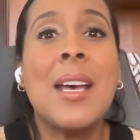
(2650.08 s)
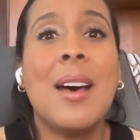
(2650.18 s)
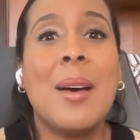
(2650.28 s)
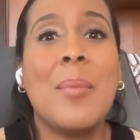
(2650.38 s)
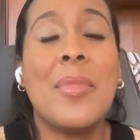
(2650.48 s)

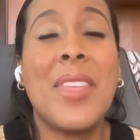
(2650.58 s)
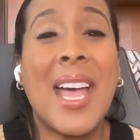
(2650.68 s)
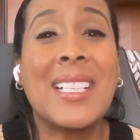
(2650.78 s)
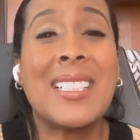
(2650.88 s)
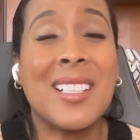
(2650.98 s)
um,
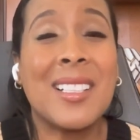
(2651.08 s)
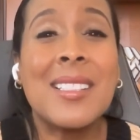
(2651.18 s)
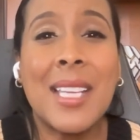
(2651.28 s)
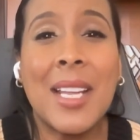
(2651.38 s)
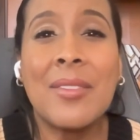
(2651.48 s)
that
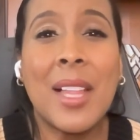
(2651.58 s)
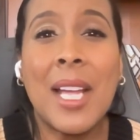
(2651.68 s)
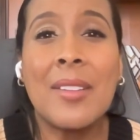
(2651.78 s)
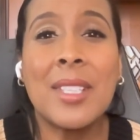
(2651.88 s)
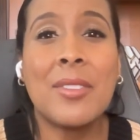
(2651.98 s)
does save
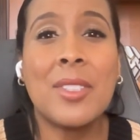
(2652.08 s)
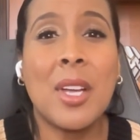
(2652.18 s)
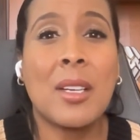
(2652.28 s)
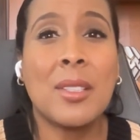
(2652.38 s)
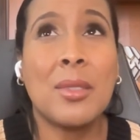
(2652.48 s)
lives i've
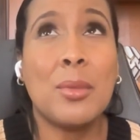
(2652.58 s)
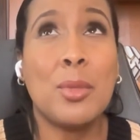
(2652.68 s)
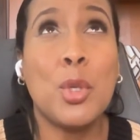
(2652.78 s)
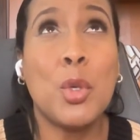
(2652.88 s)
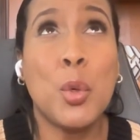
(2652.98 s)
talked to
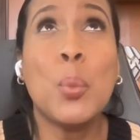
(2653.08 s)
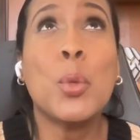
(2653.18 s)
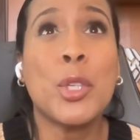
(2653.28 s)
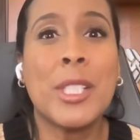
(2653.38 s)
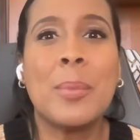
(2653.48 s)

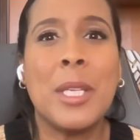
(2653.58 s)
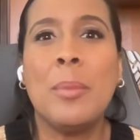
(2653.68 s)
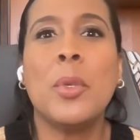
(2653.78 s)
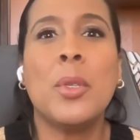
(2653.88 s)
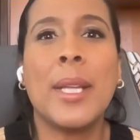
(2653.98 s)
numerous
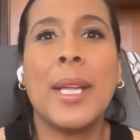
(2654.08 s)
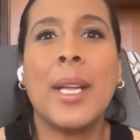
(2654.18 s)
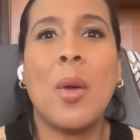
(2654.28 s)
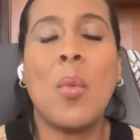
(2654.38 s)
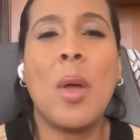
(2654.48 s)
people
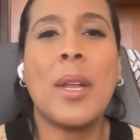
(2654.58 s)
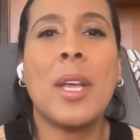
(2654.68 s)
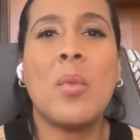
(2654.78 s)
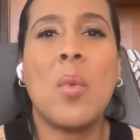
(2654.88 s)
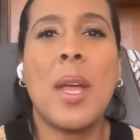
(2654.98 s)
like
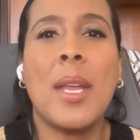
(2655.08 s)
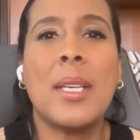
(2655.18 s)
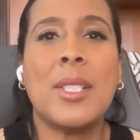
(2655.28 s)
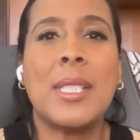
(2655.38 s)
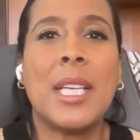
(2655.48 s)

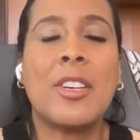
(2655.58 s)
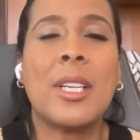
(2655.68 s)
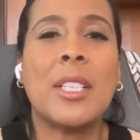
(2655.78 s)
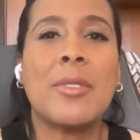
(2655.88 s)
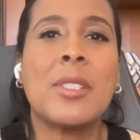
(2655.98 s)
one-on-one just
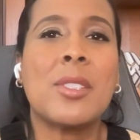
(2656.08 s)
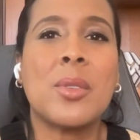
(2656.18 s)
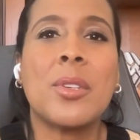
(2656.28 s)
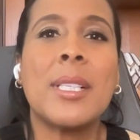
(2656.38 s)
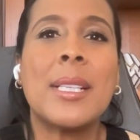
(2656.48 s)
hearing different
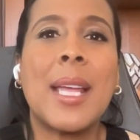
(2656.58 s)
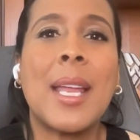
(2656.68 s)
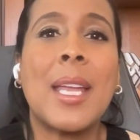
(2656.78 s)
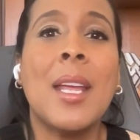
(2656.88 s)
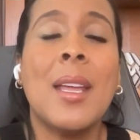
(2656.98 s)
stories
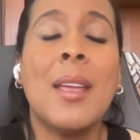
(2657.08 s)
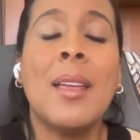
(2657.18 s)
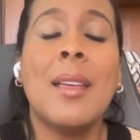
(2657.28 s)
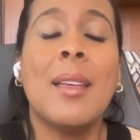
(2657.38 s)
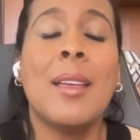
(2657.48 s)
and
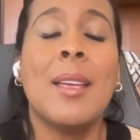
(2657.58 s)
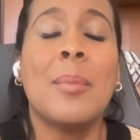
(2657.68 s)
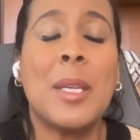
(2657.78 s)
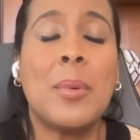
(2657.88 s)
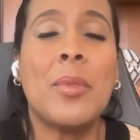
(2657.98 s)

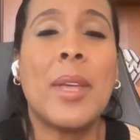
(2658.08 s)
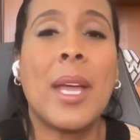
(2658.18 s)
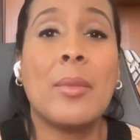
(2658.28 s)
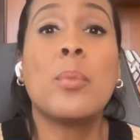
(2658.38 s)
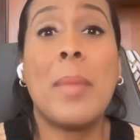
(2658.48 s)
people
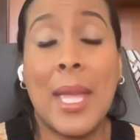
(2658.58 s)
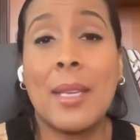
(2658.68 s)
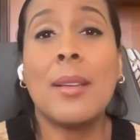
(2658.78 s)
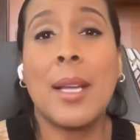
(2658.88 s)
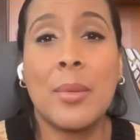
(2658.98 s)
that
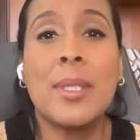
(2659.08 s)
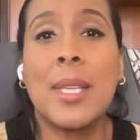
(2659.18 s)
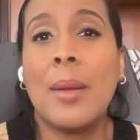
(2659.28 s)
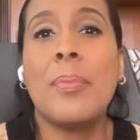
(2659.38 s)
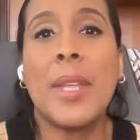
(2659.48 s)
men i would
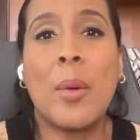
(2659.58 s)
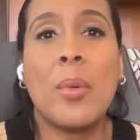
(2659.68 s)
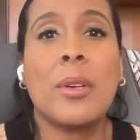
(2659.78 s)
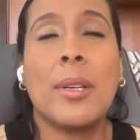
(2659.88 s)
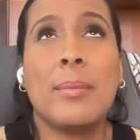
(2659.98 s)
say that
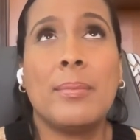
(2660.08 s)
were